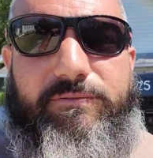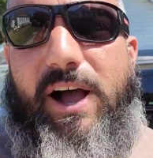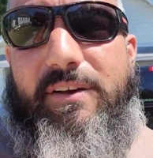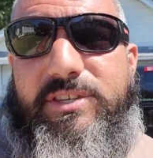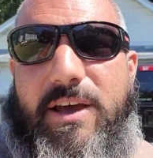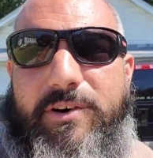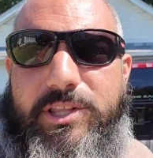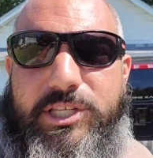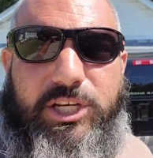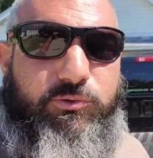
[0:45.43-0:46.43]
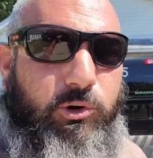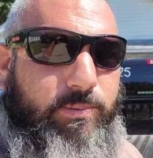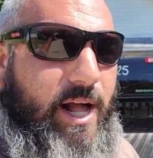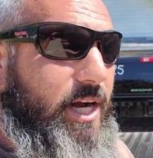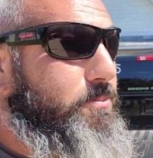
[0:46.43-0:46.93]
the 5.7 and the 6.4
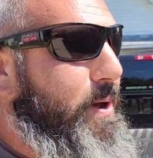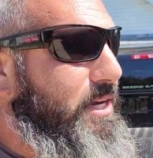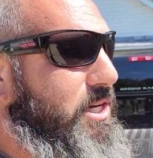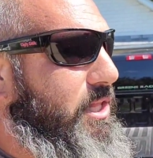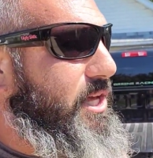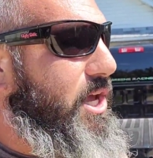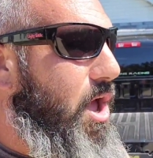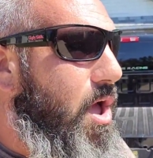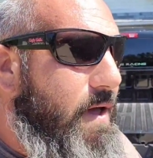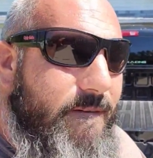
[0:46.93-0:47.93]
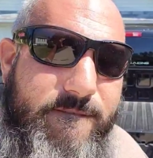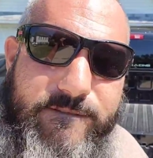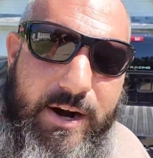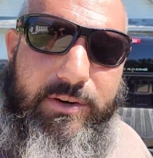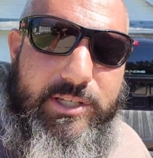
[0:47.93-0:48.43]
blocks basically
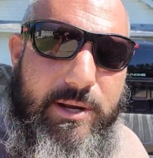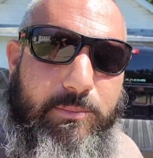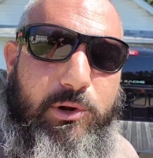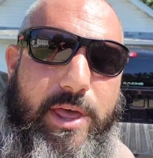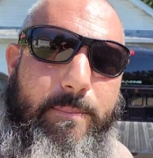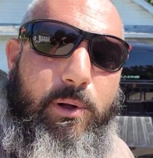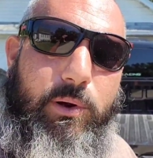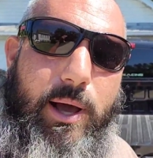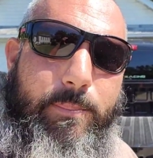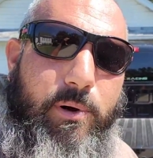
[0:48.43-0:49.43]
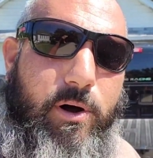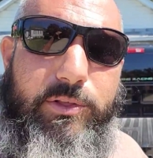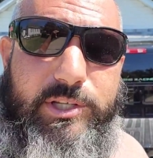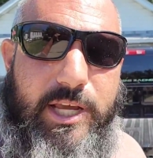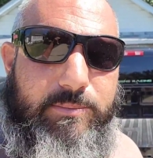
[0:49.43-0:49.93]
very similar. They bolt up, all
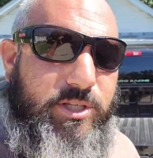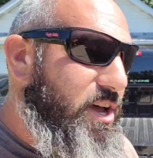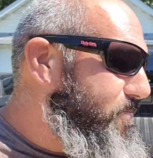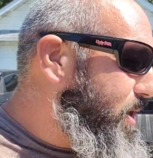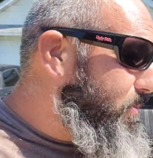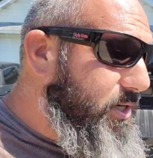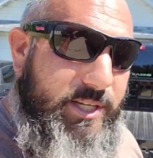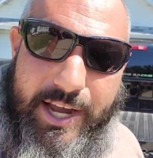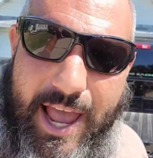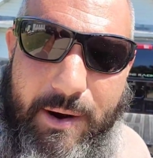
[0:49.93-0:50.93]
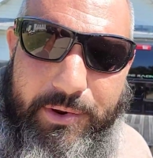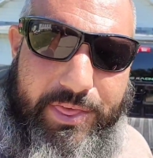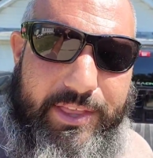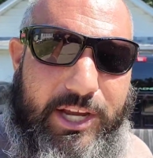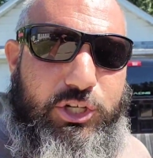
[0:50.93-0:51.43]
the same stuff. But I'm going to tell you
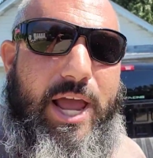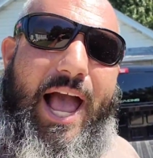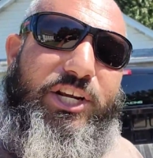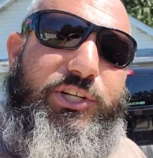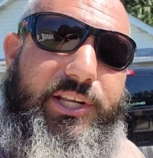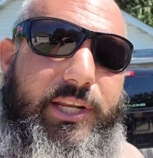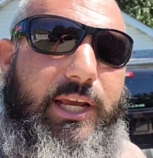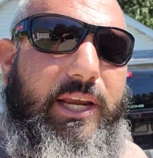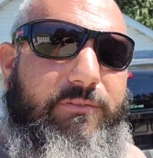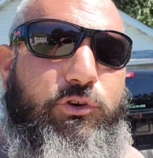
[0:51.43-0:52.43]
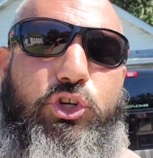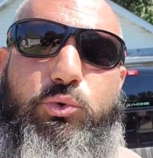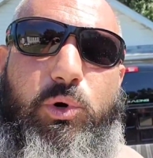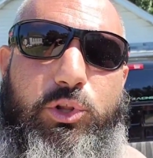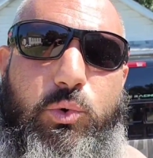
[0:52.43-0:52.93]
everything that you actually need if you
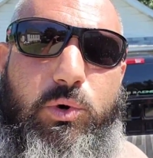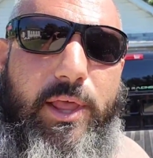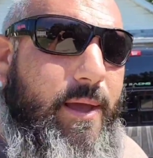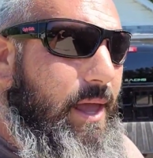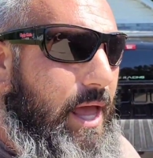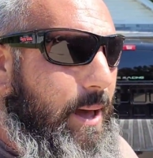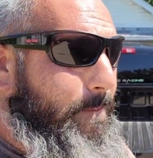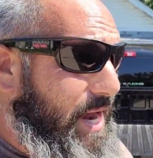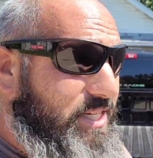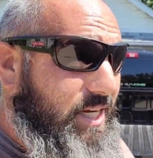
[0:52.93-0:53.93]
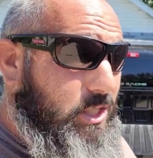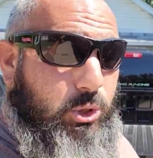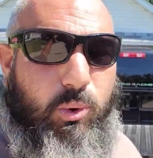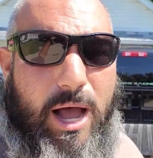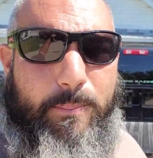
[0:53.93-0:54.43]
just want to do a basic
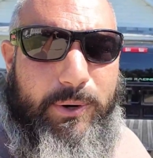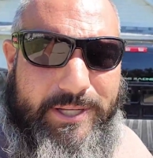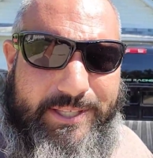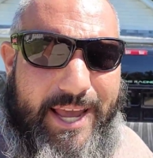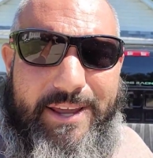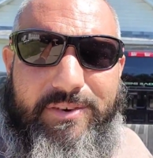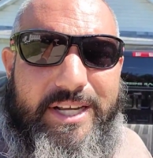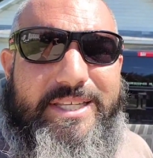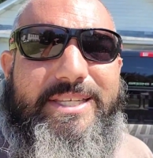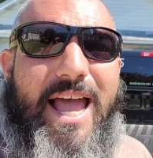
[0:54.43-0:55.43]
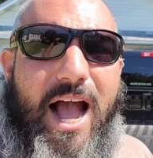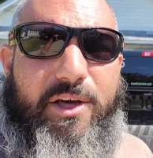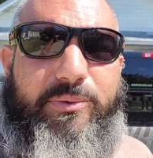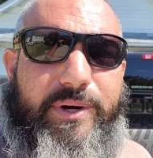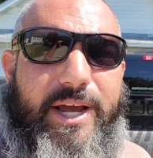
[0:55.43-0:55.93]
swap with say even a
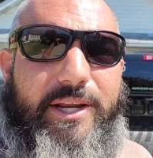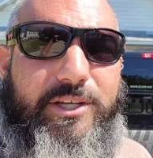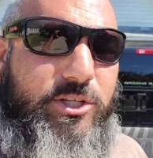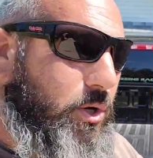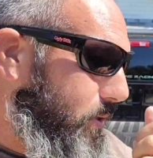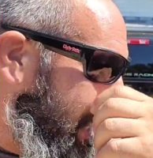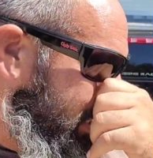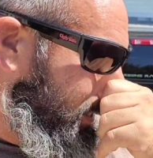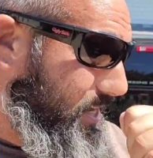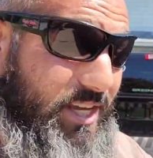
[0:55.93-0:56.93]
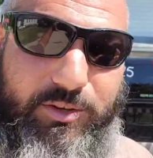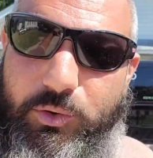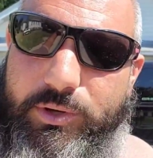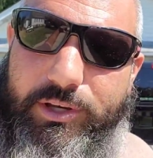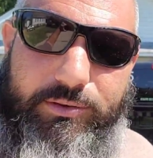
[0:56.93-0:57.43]
stock 392. Yeah,
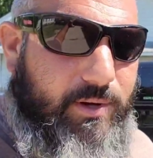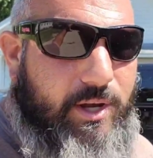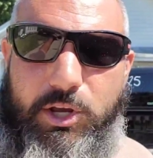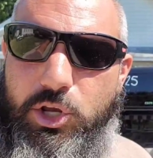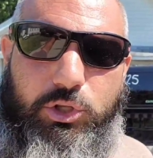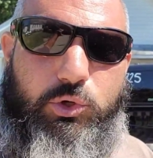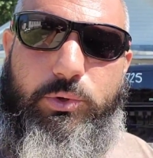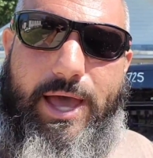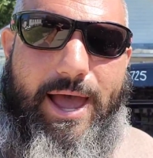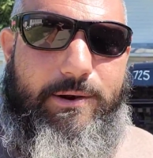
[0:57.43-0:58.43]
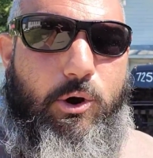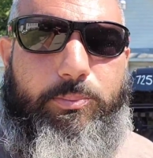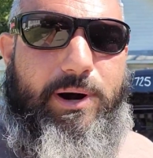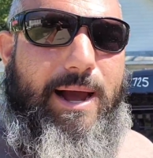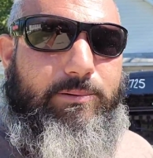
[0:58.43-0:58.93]
you could do that, no
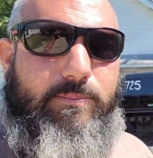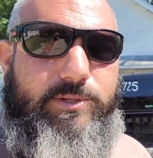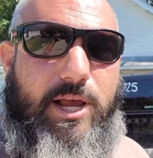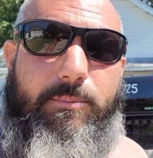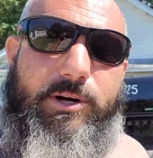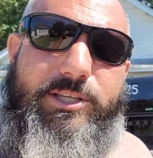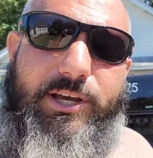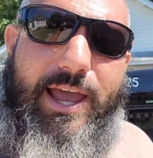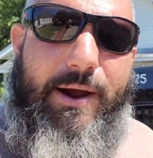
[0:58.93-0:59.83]
problems. I'm going to tell you